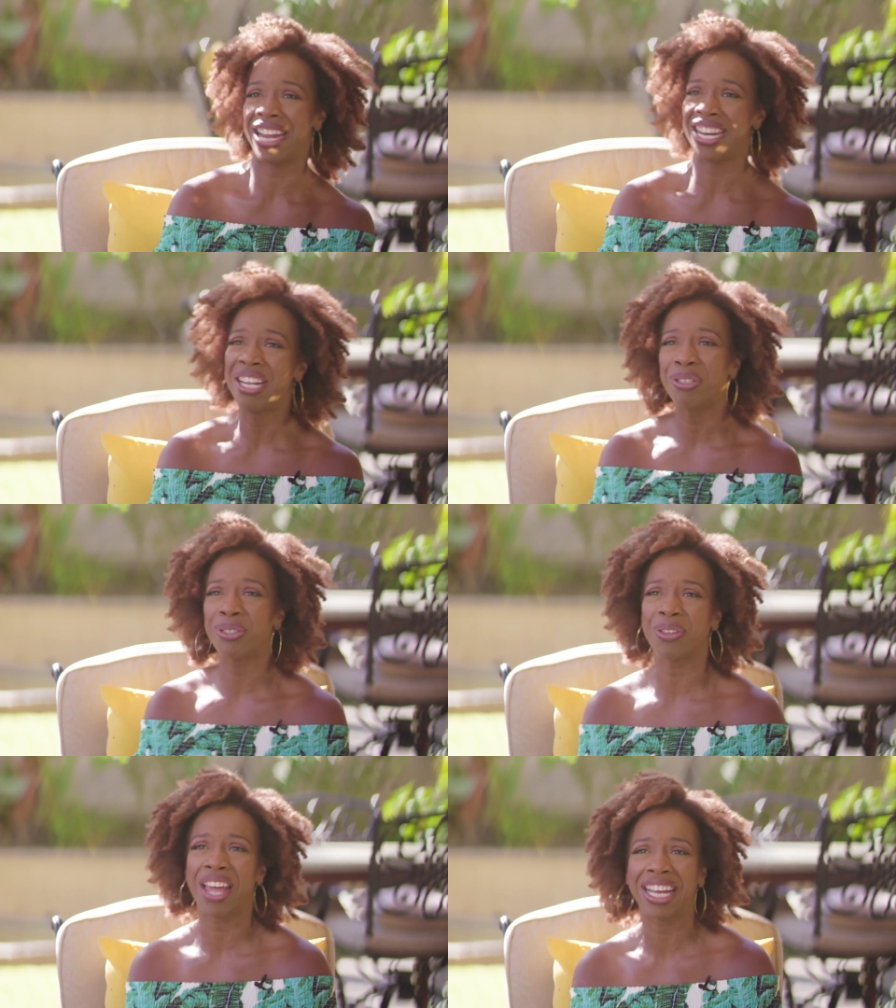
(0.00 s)
I need you
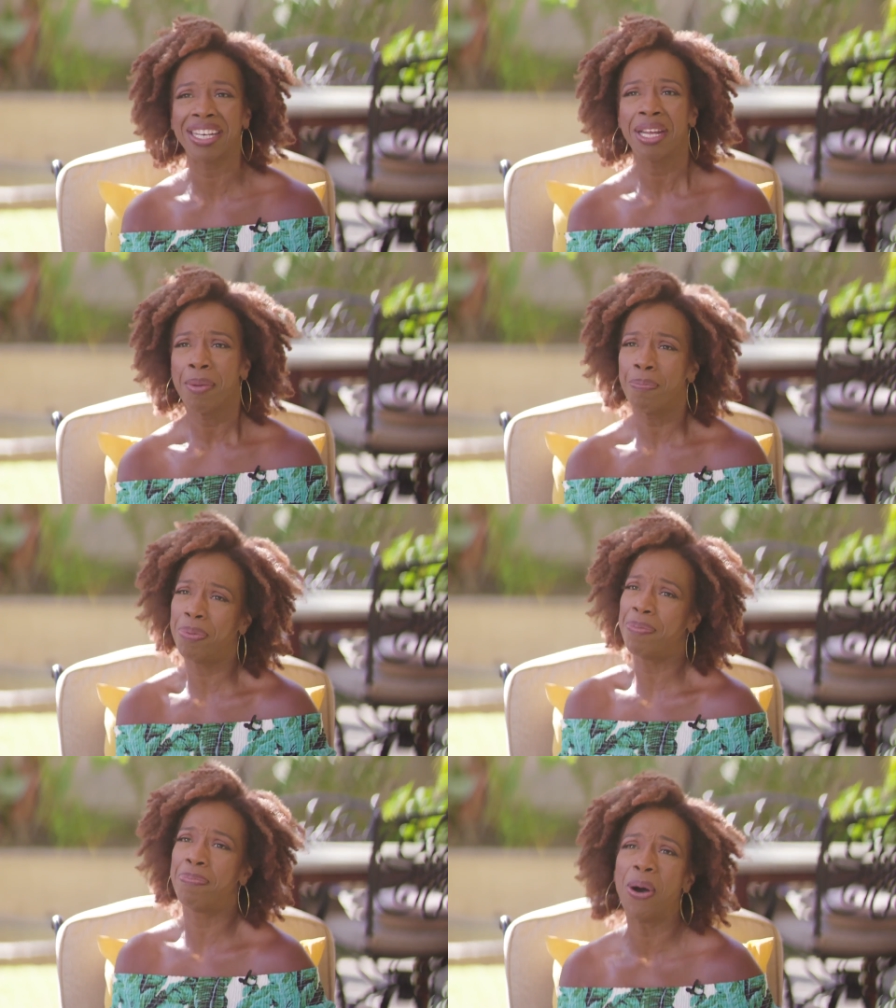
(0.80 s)
so that I can
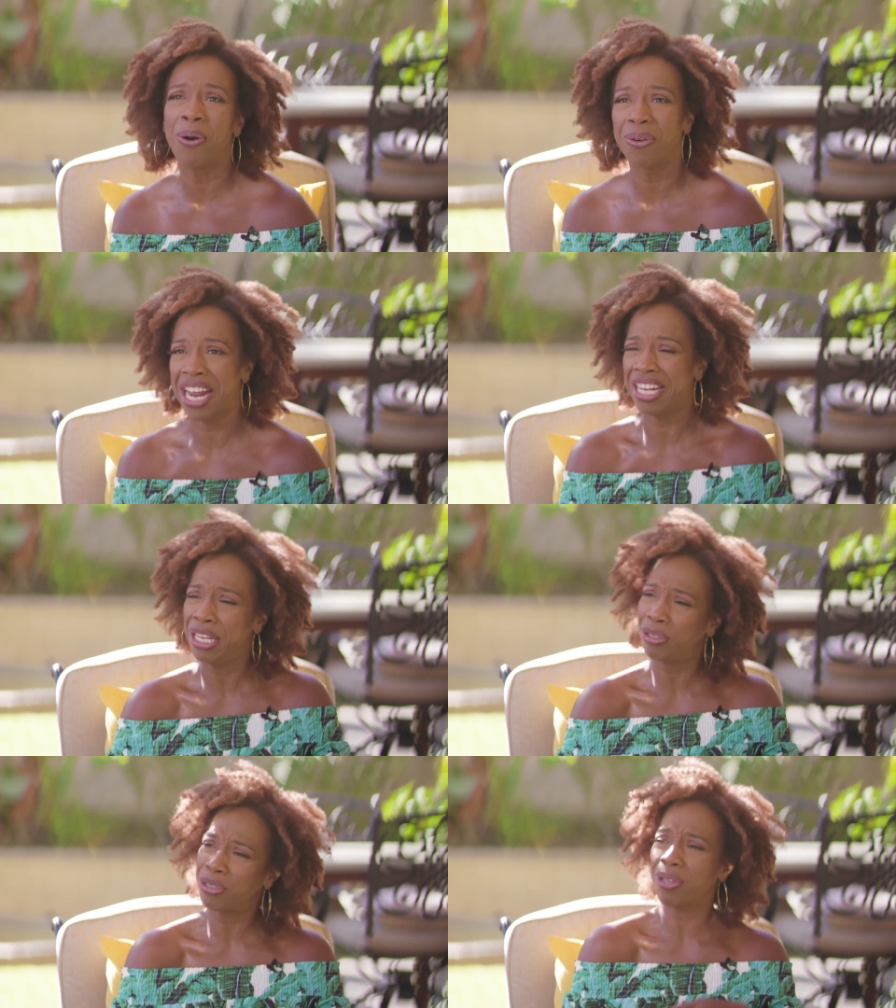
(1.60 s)
be bold. I
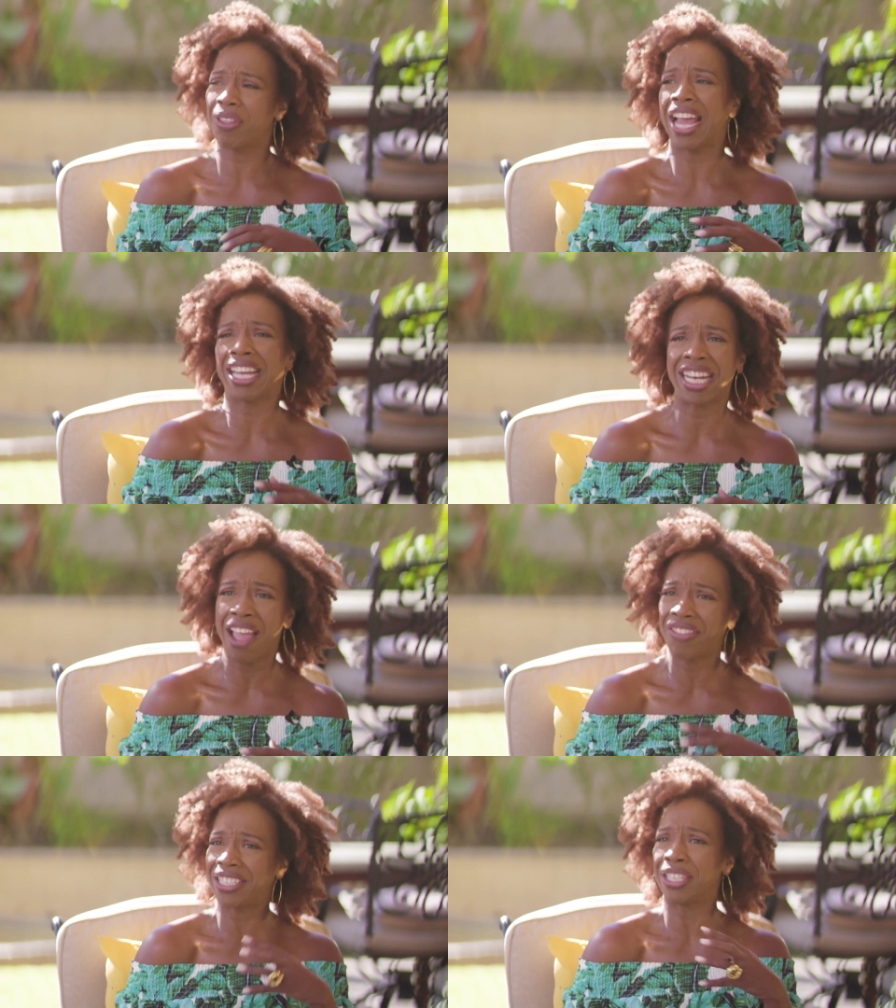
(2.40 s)
need you so that I can
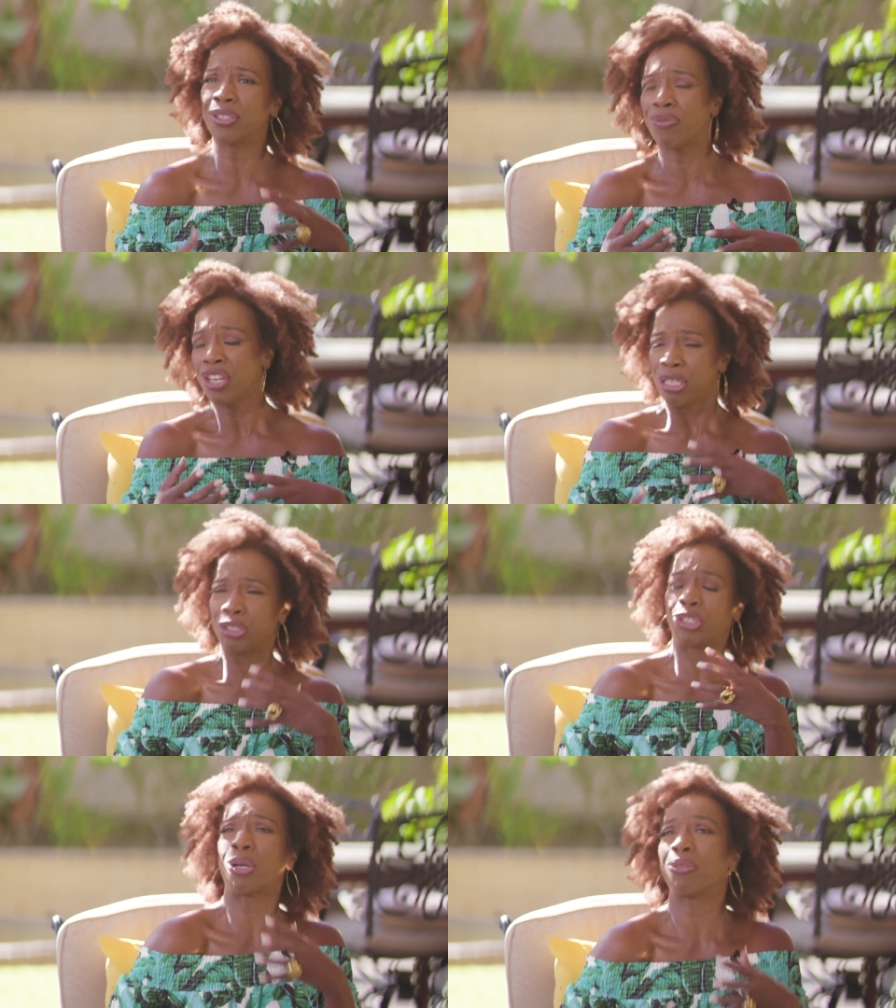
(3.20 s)
have that sense of
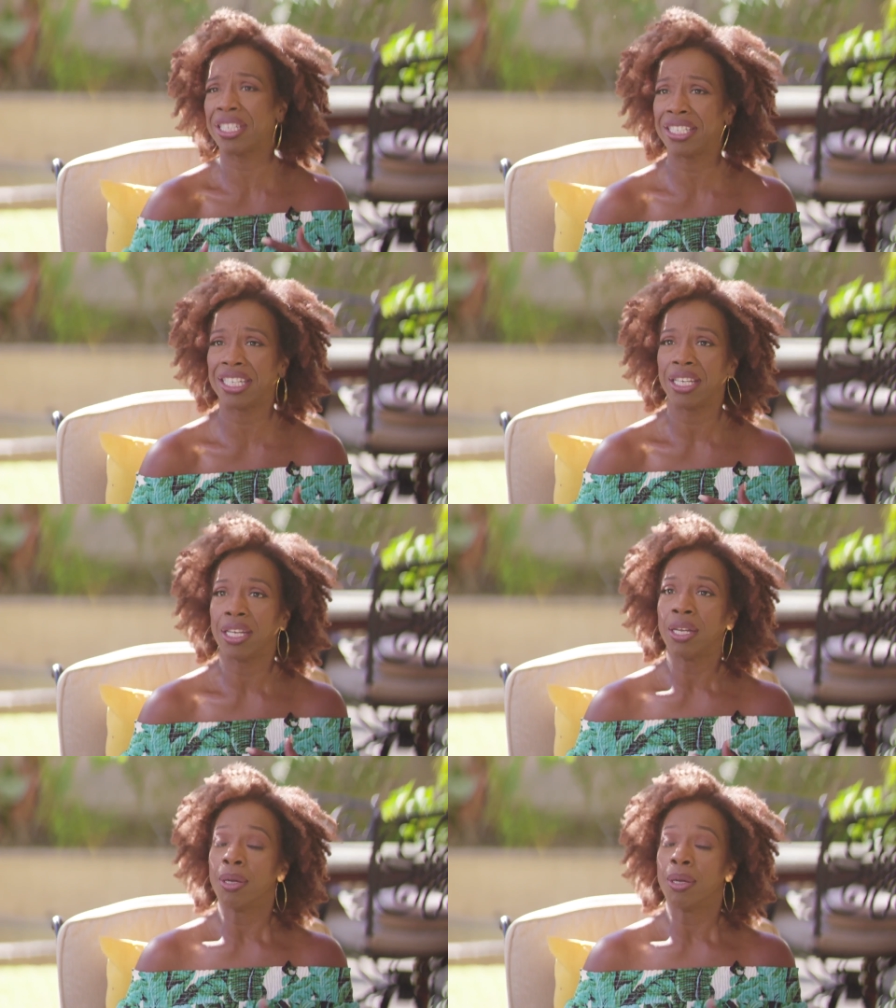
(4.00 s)
certainty.